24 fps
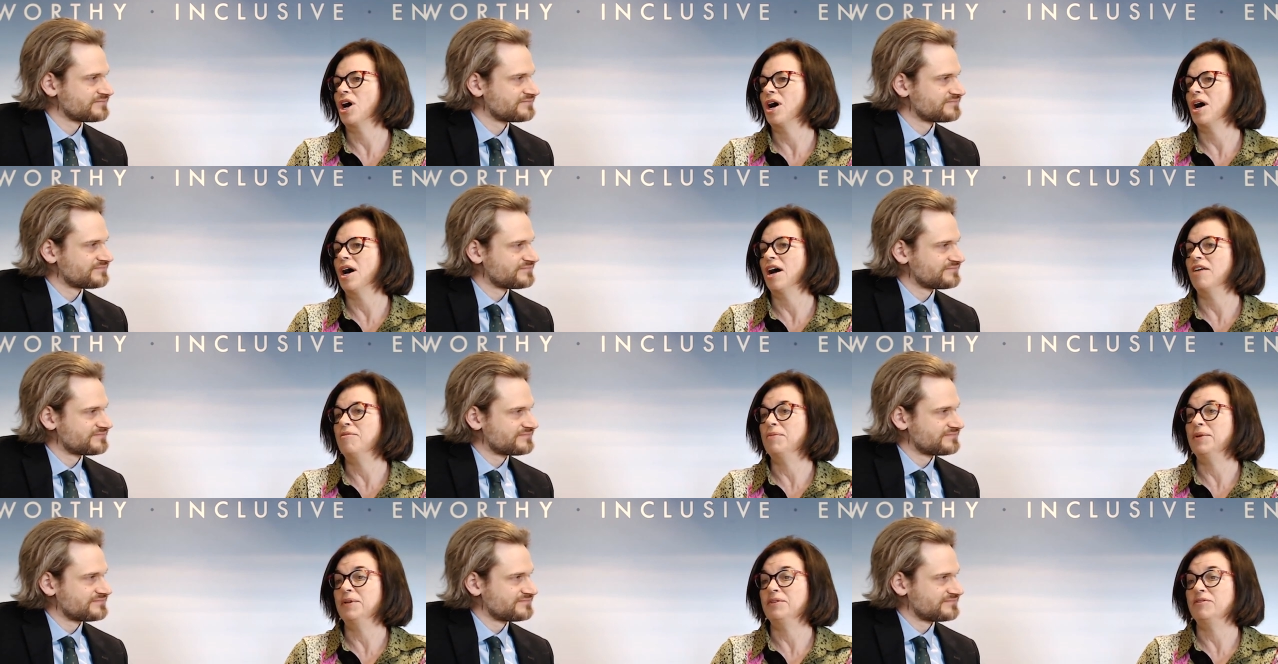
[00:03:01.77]

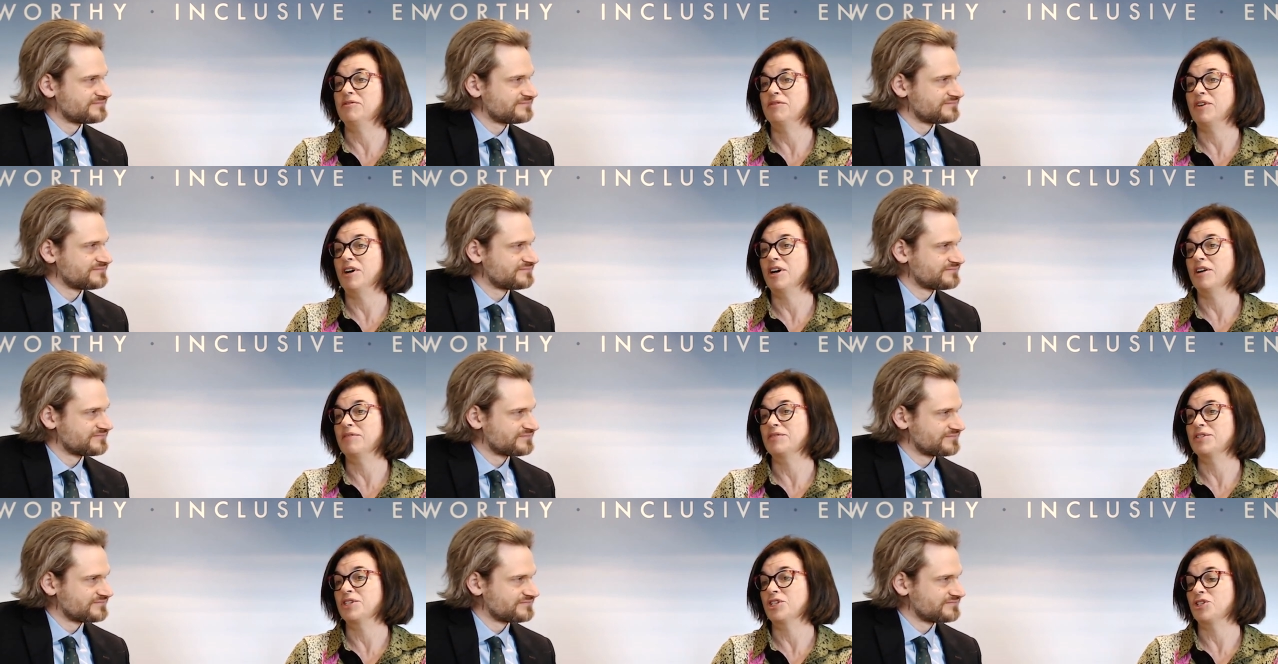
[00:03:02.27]
Speaker 1: I've been
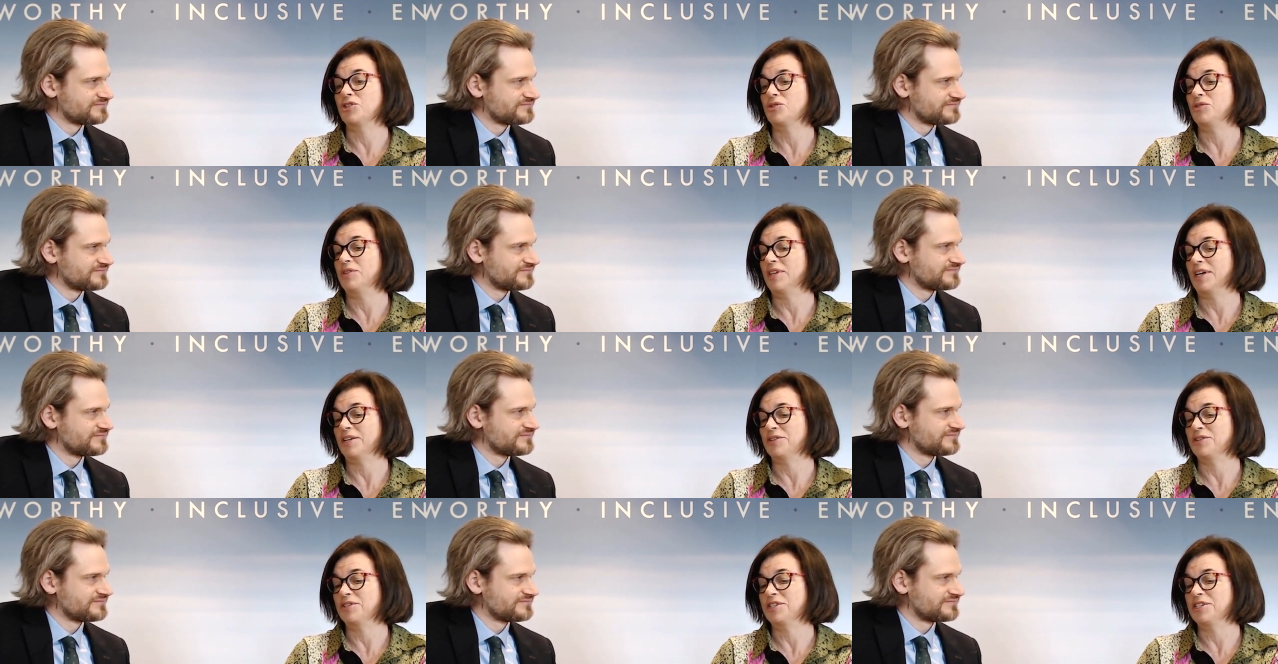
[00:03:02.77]
involved since
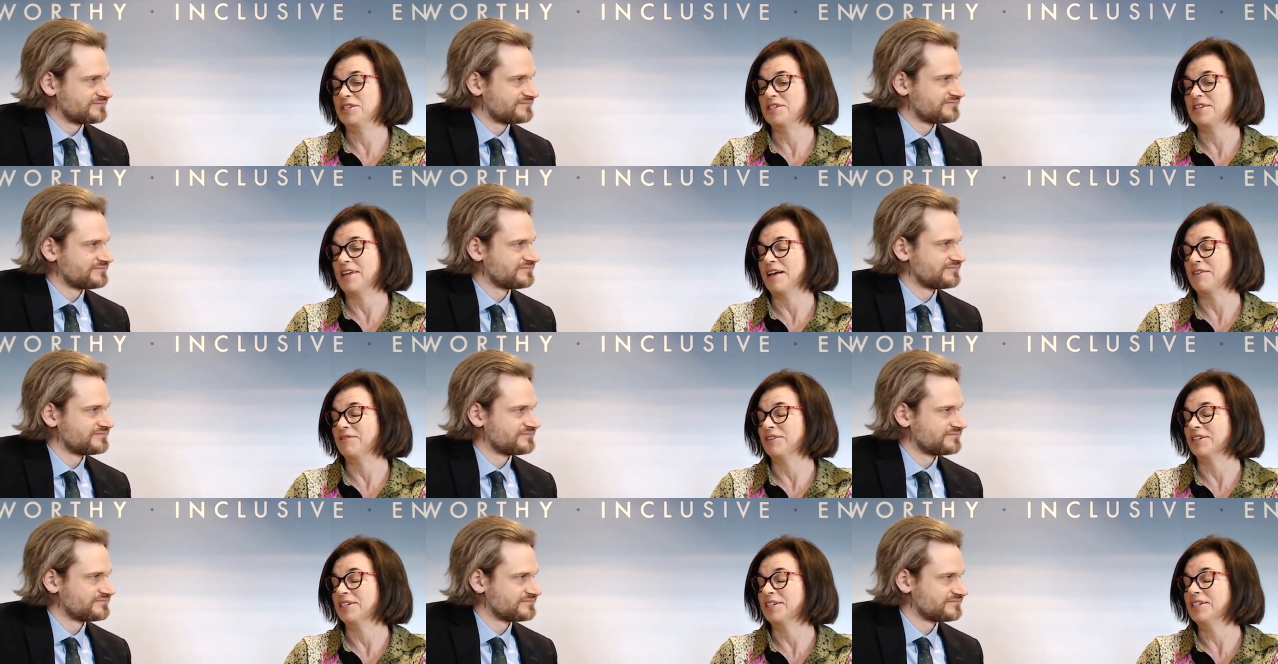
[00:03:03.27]

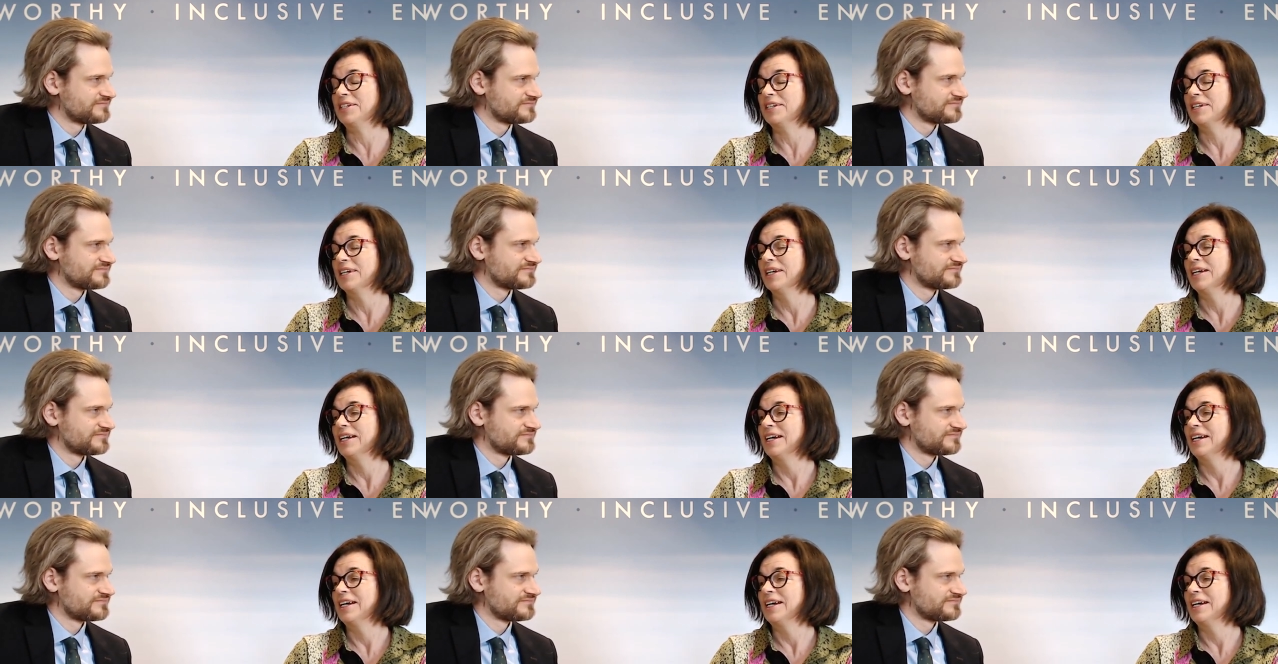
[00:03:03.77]
2007,